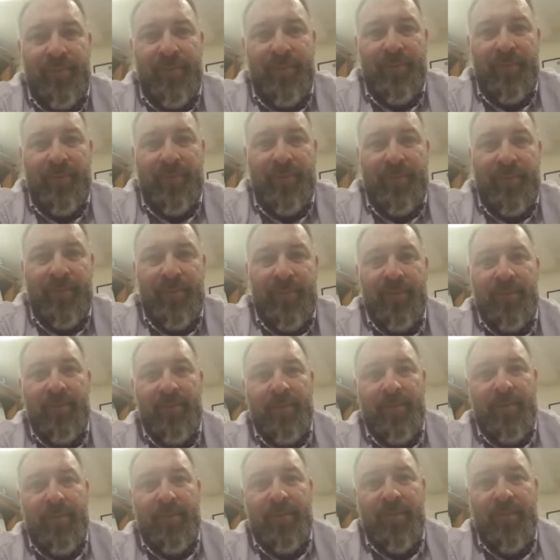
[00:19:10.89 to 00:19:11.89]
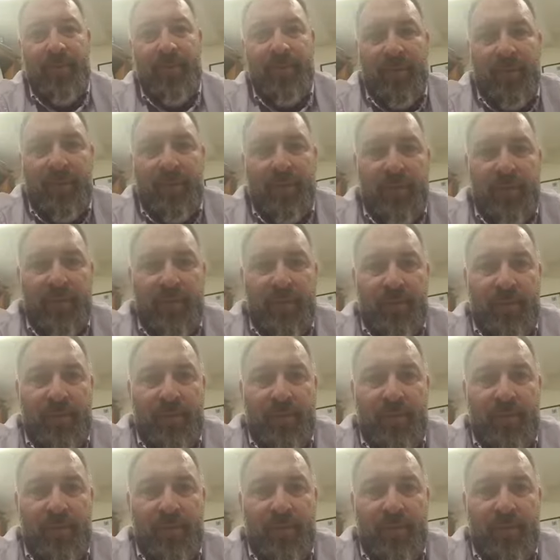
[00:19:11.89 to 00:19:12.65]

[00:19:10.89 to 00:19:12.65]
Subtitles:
to keep getting